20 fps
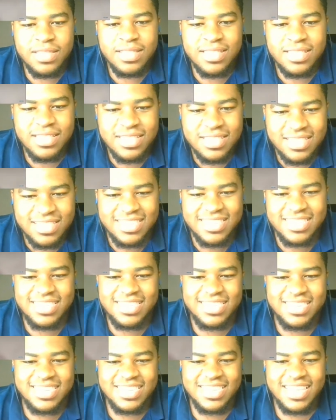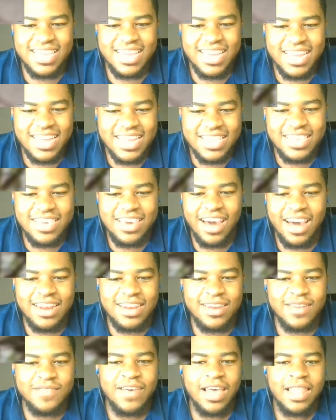yeah. You're
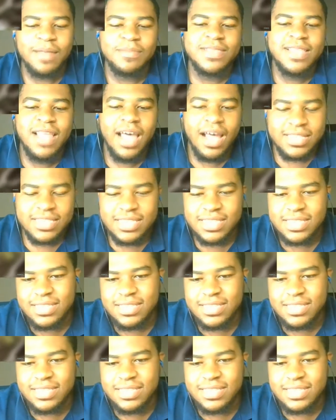undeveloped nuts.